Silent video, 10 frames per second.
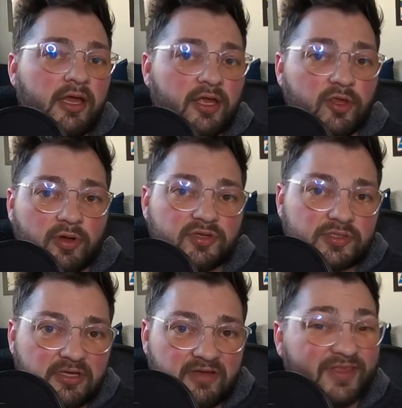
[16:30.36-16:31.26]
You
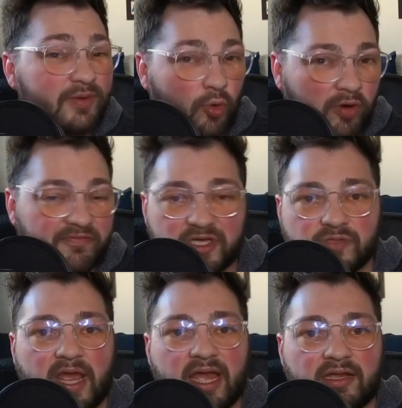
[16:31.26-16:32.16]
also have the Amorphage
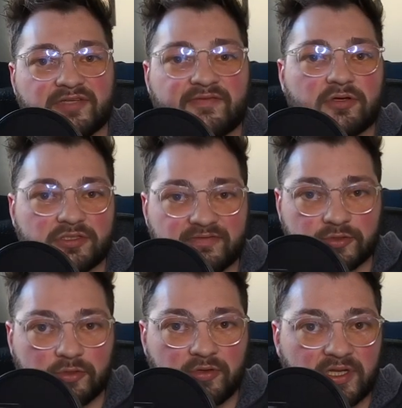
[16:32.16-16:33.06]
package version of
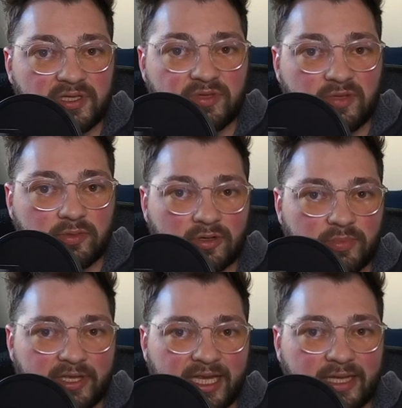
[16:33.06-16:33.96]
Dragunity that people are
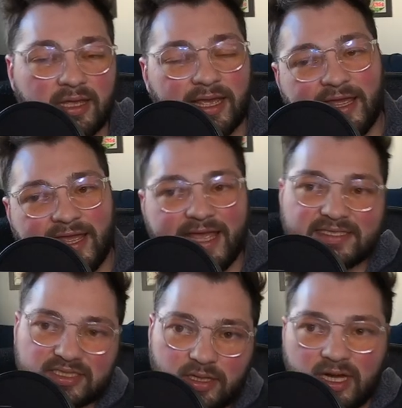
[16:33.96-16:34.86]
playing.
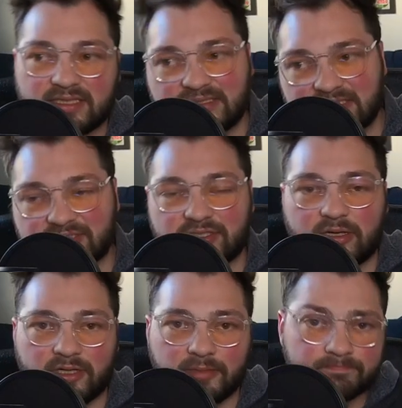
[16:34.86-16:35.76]
It's a toss and it's a
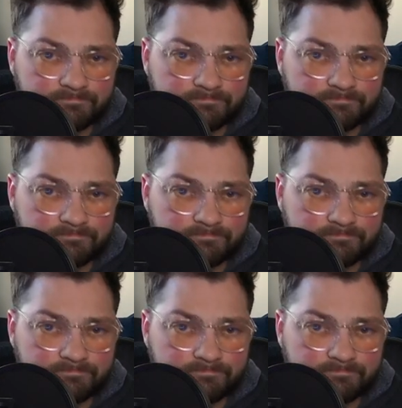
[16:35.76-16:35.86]
turn up.